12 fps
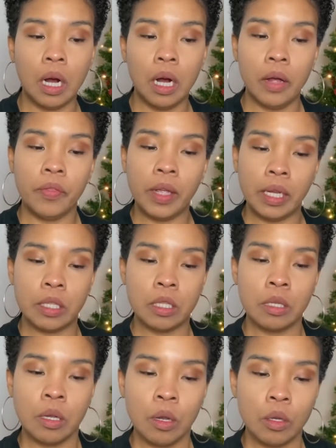
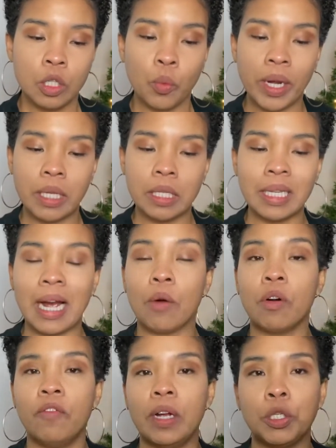these sweet and
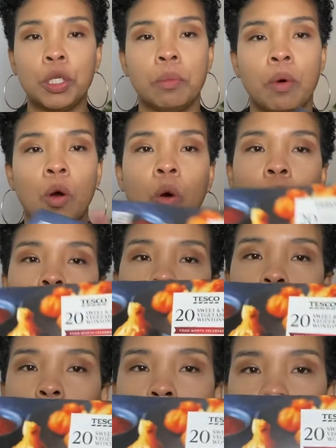sour vegetable
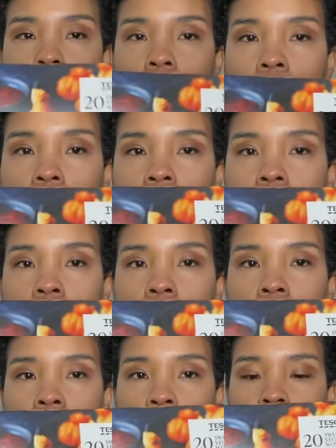wontons.
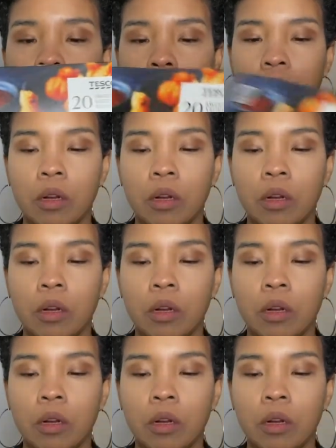So you'll